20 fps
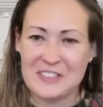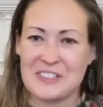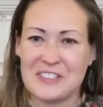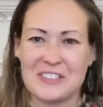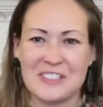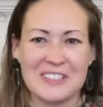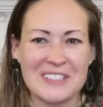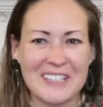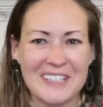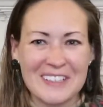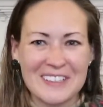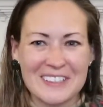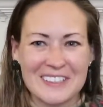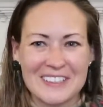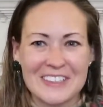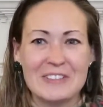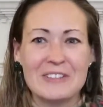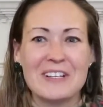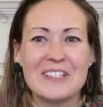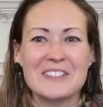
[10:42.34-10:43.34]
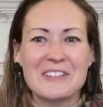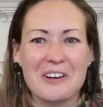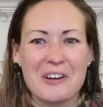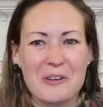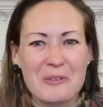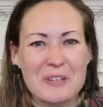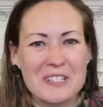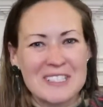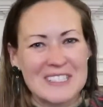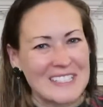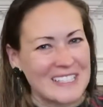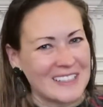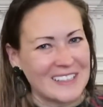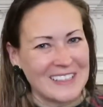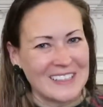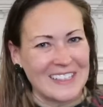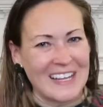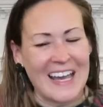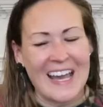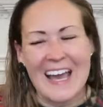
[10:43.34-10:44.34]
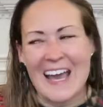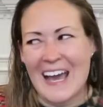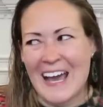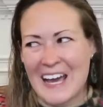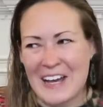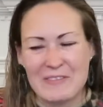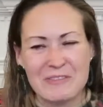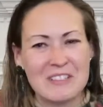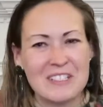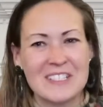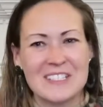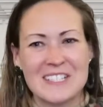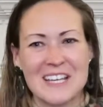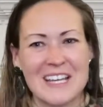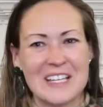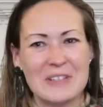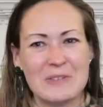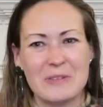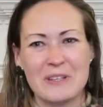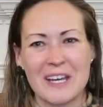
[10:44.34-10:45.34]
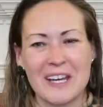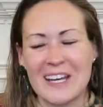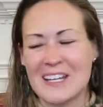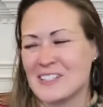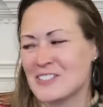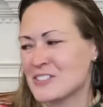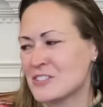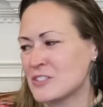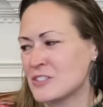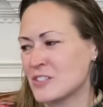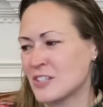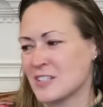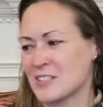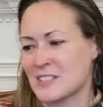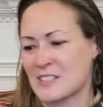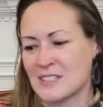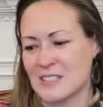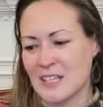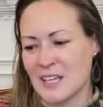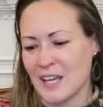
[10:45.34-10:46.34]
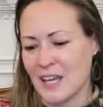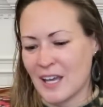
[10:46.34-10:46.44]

nailed it. You guys always nail it. I have to say, you guys just,